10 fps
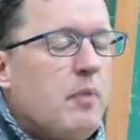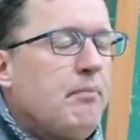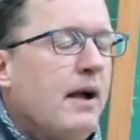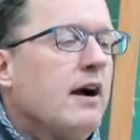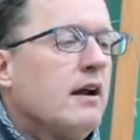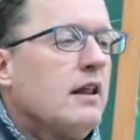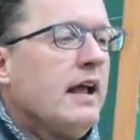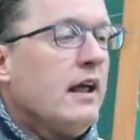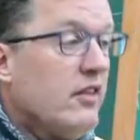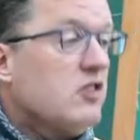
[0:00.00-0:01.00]

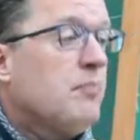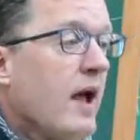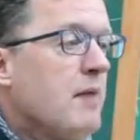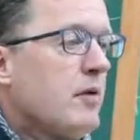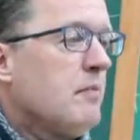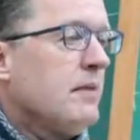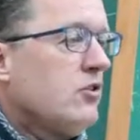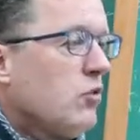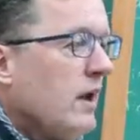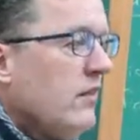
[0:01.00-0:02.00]
apparently, in this paper
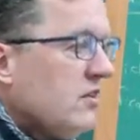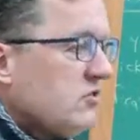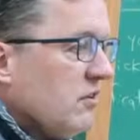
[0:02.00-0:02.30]
between the